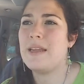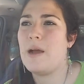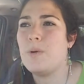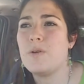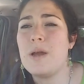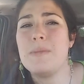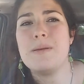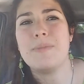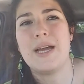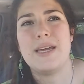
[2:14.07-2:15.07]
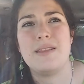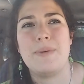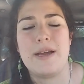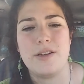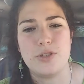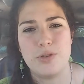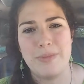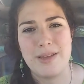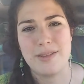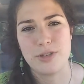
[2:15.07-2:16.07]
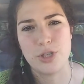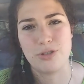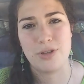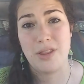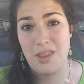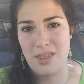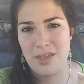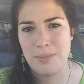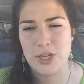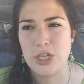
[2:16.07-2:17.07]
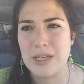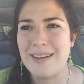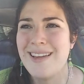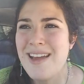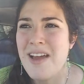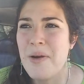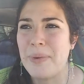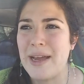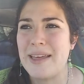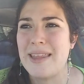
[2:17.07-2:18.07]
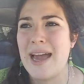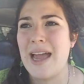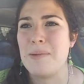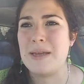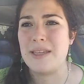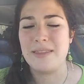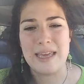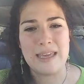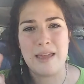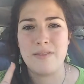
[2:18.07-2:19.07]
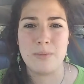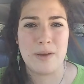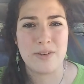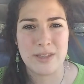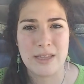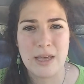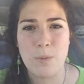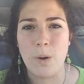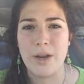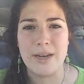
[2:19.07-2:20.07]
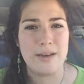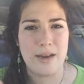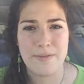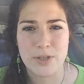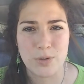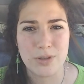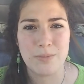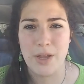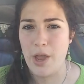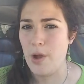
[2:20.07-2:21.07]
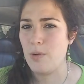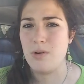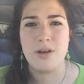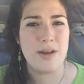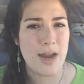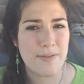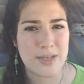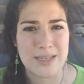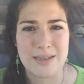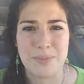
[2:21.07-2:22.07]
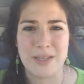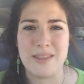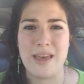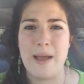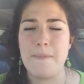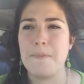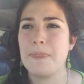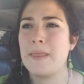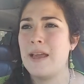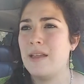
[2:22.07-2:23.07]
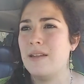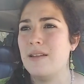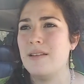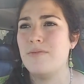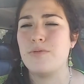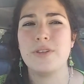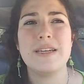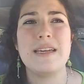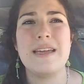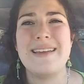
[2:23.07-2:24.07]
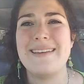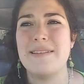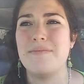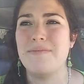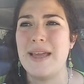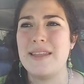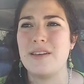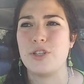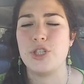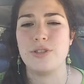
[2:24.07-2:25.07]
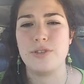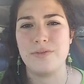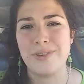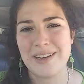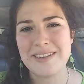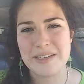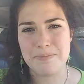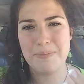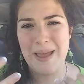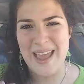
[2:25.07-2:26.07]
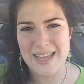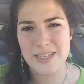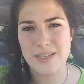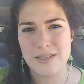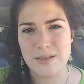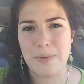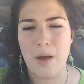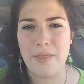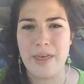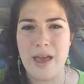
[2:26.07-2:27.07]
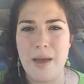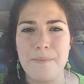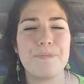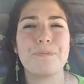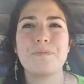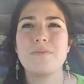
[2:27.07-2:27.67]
Now, what do I mean by the parents who made their children the mission? By that, I mean they gave them everything they wanted, never told them no, never disciplined them, really made their children very dependent upon them